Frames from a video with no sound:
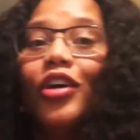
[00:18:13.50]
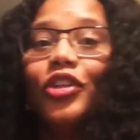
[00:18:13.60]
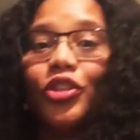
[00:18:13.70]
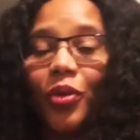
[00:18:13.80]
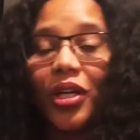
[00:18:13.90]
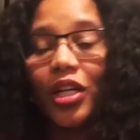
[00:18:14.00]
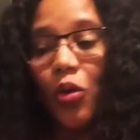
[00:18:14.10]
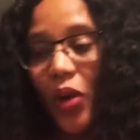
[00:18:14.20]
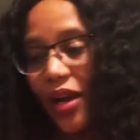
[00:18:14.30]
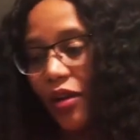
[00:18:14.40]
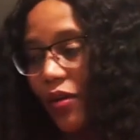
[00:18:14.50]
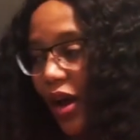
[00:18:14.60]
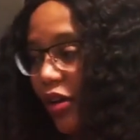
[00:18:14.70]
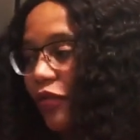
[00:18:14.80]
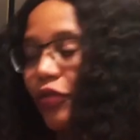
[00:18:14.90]
So we're gonna wait
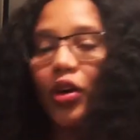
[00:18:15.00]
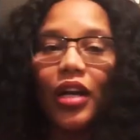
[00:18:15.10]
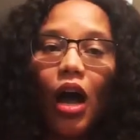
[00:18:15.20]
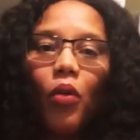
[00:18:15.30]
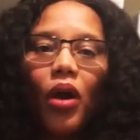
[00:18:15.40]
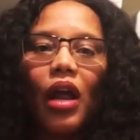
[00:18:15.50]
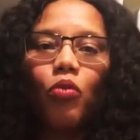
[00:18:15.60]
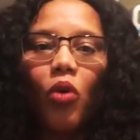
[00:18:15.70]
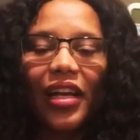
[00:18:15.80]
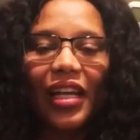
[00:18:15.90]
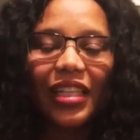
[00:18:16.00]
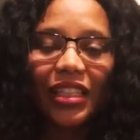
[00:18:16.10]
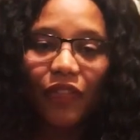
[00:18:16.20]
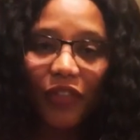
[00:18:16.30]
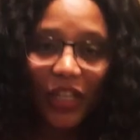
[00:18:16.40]
around for an hour and when it's
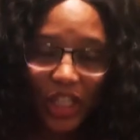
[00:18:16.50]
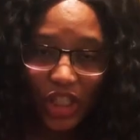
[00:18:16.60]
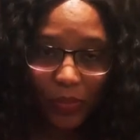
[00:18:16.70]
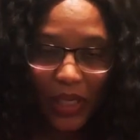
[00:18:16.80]
finished,